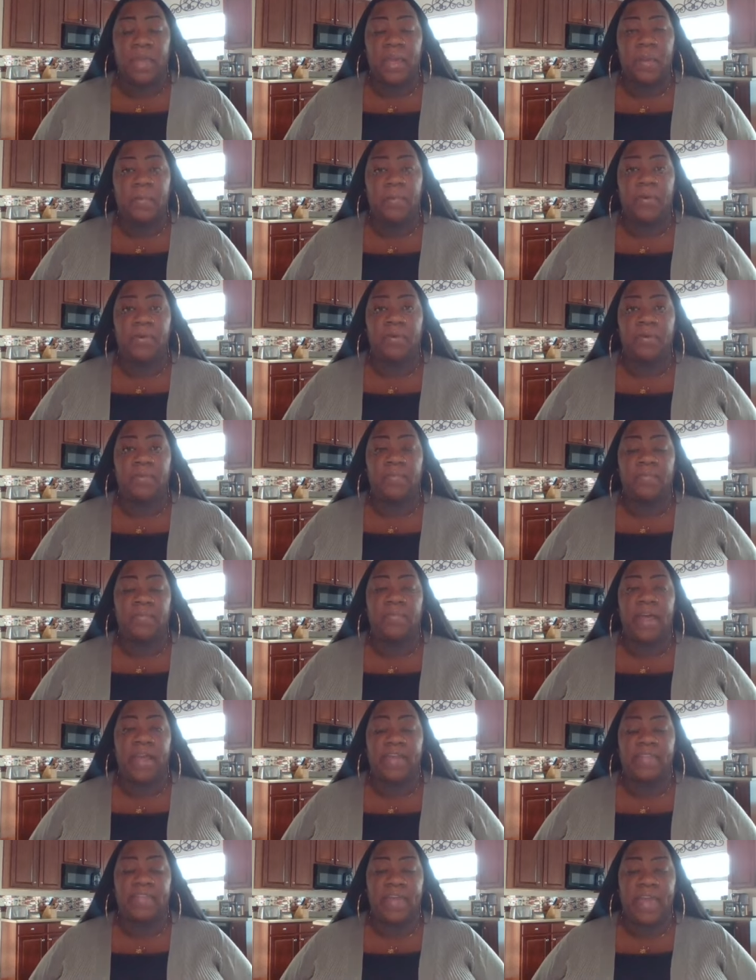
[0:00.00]
They were
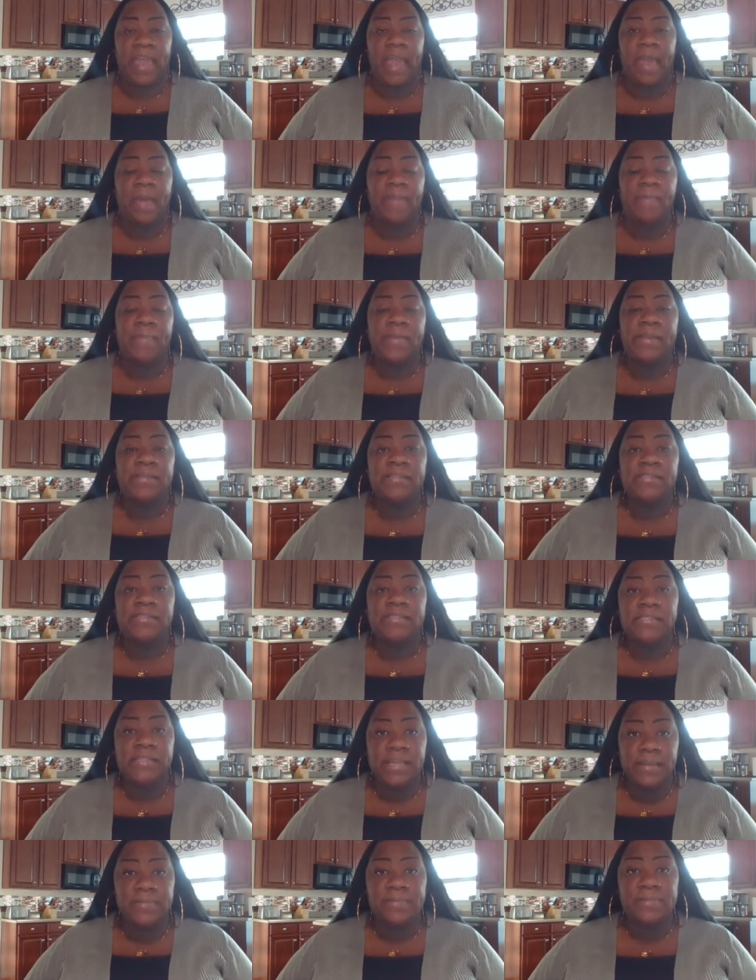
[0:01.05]
they had been
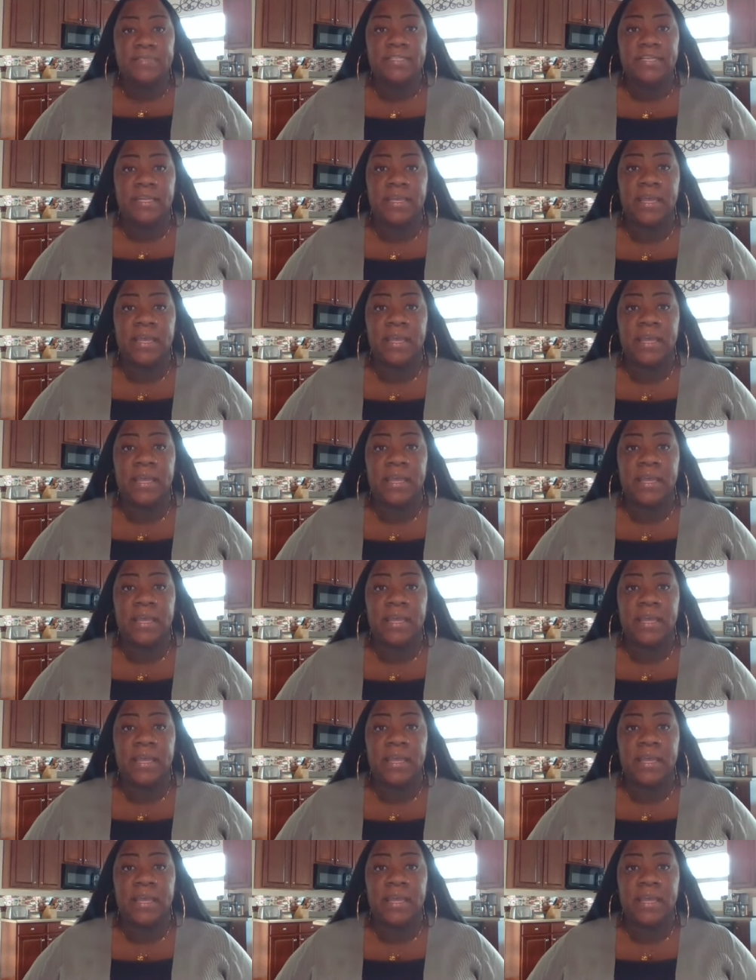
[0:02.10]
dipped